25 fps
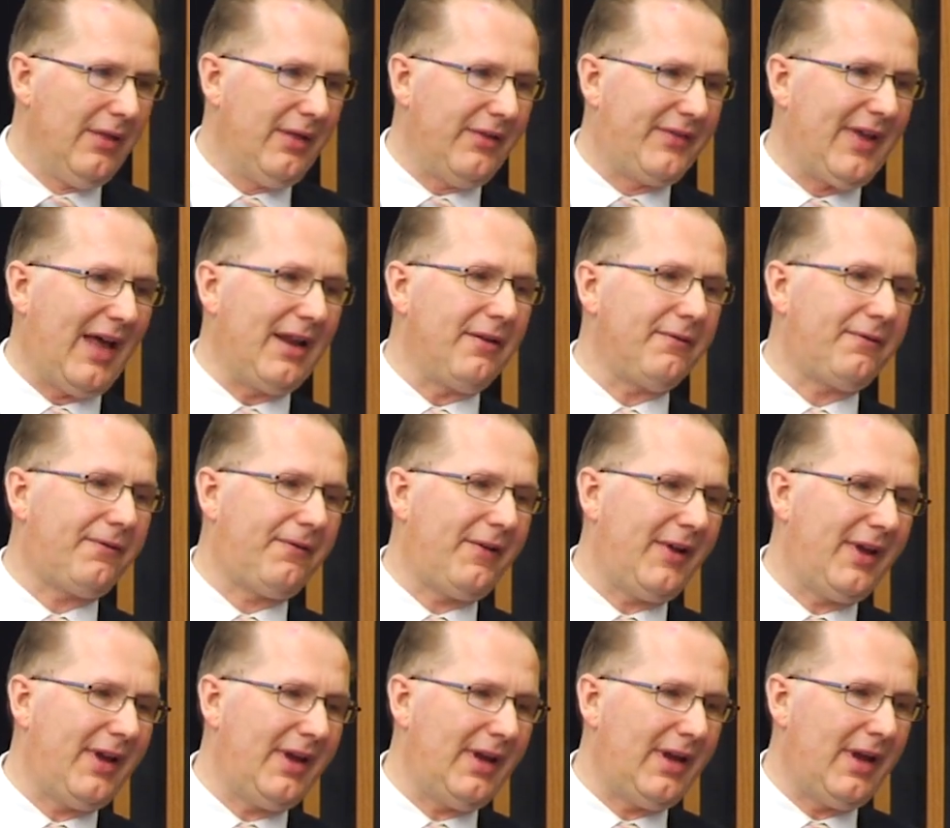tenant
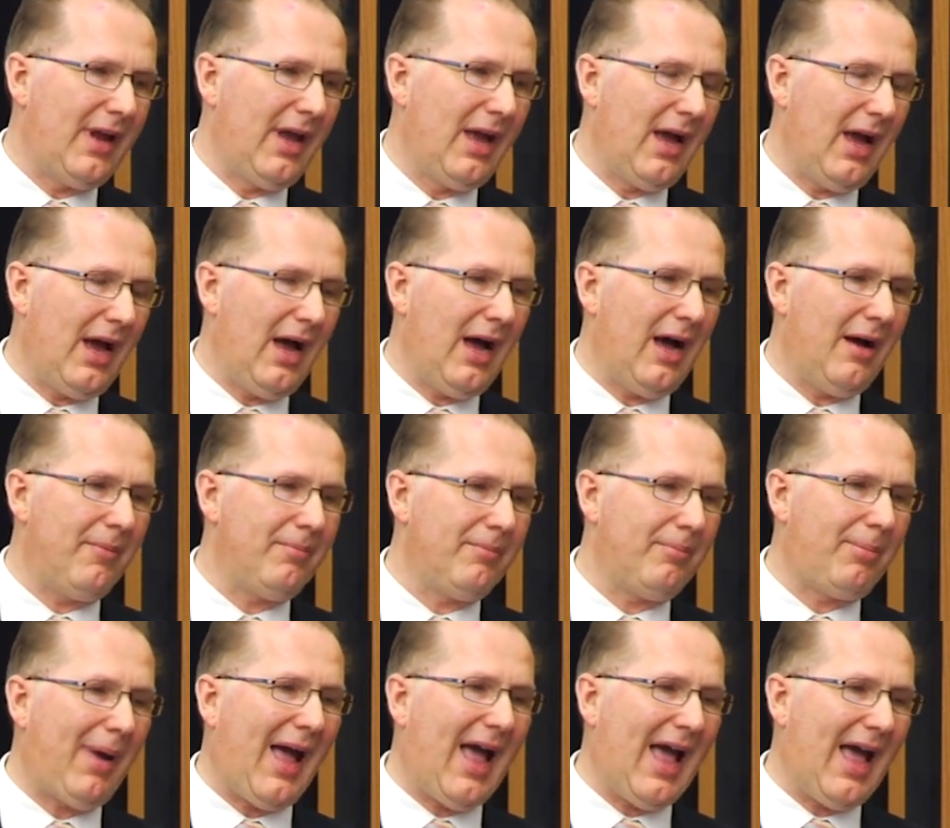fee
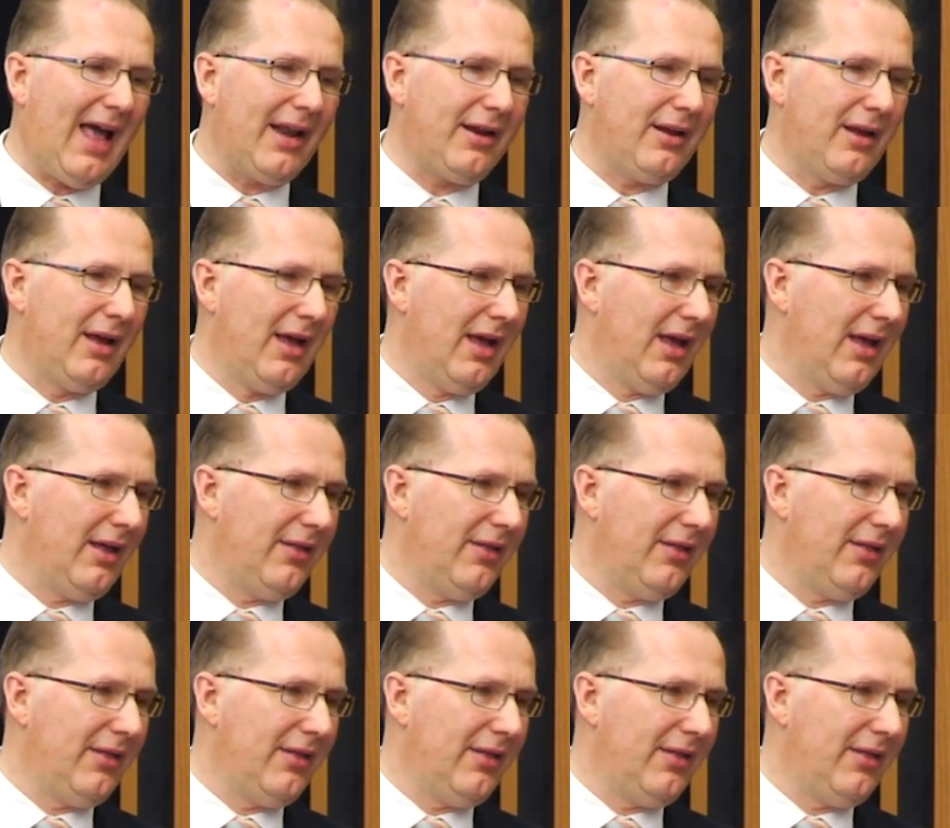ban,